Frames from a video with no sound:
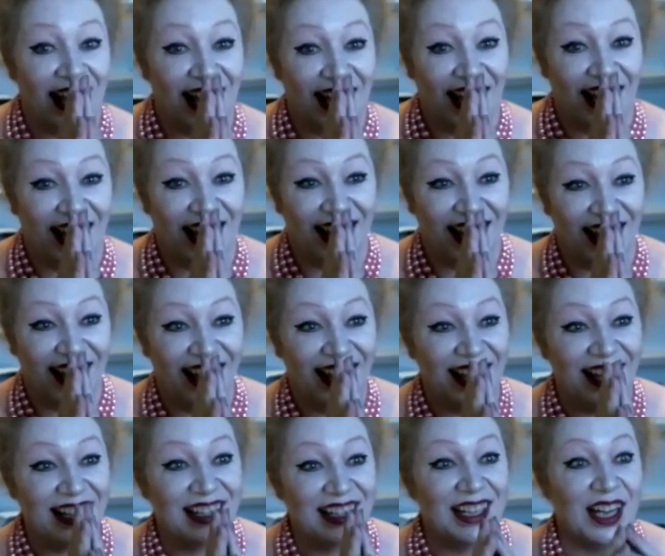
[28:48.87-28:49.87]
like, it's
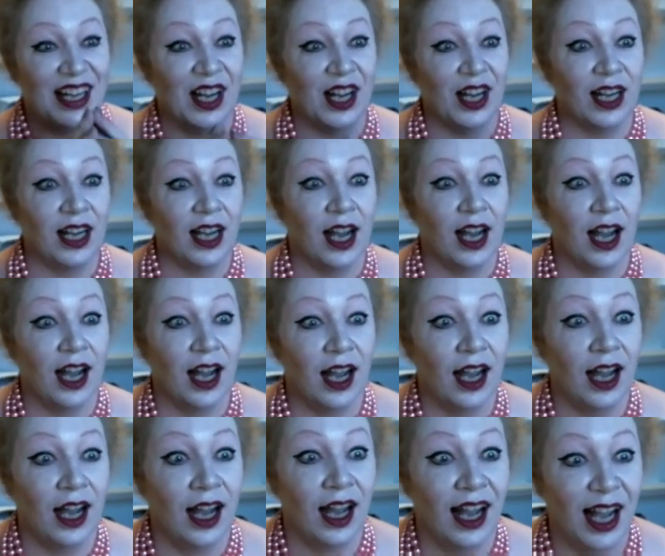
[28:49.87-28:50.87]
voiceover. It's
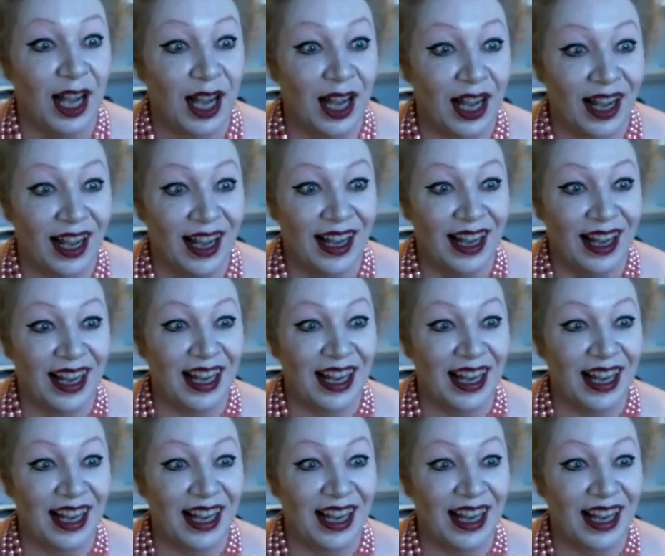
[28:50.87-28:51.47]
lip synced.